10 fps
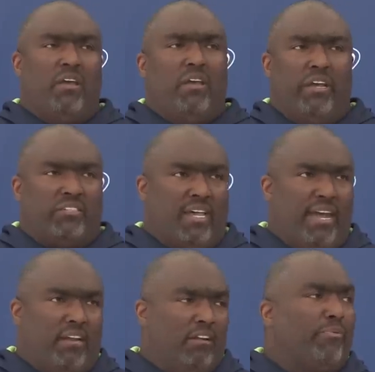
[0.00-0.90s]

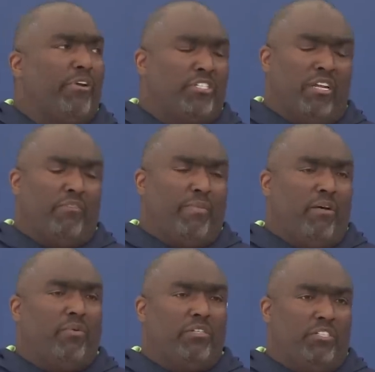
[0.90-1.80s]
excited and appreciative
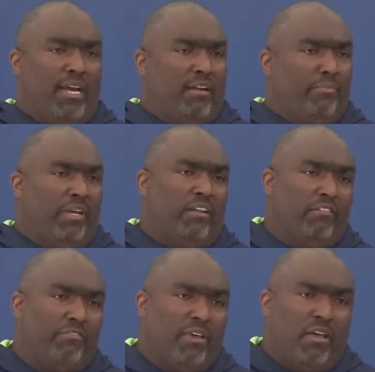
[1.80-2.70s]
about what John and Pete
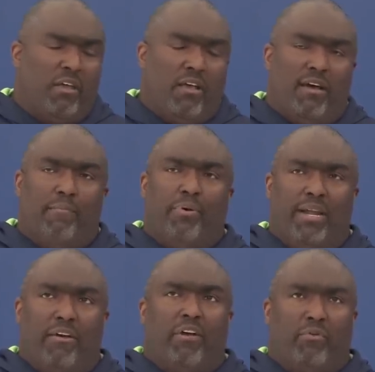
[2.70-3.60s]
have put
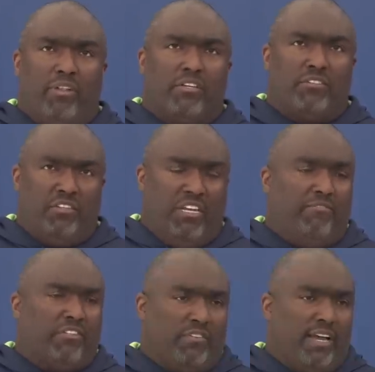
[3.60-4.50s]
out here with us, the
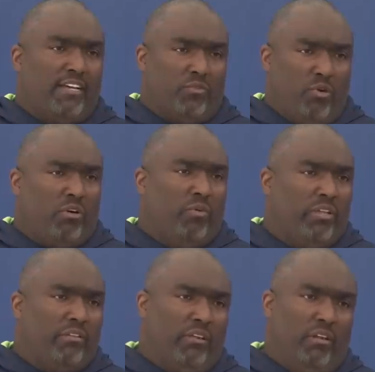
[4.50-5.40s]
defensive guys to work
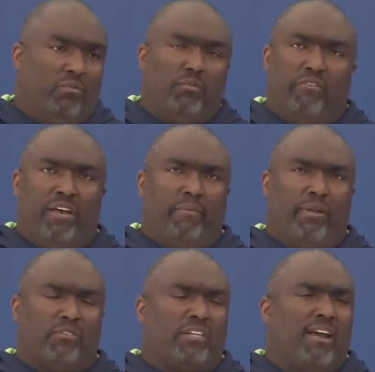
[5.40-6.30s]
with, you know,
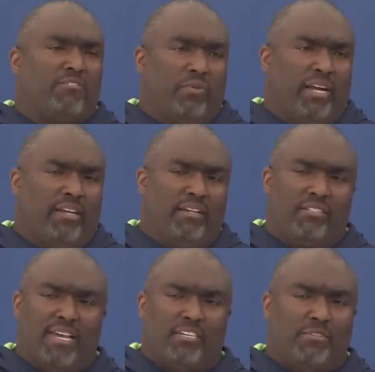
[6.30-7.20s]
developmental staff. So we got to get
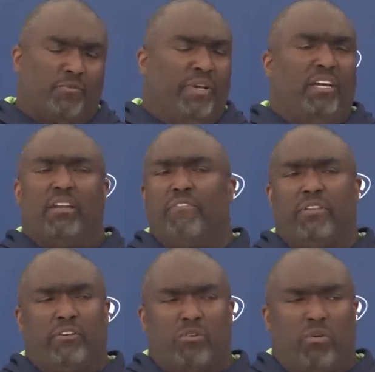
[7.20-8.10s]
these guys up to speed, and
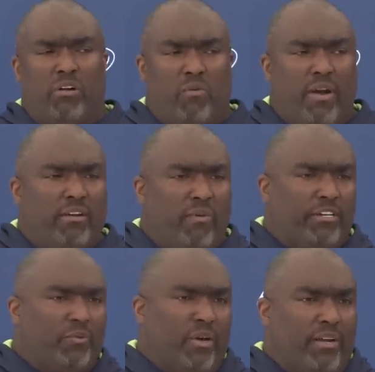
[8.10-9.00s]
everything's going in the right
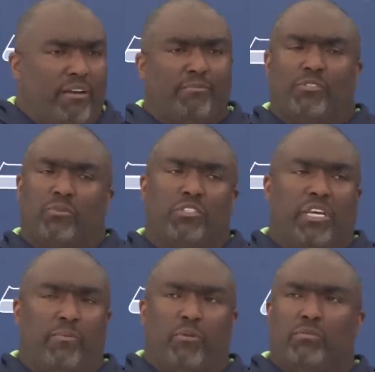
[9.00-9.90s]
direction right now. So we'll just keep on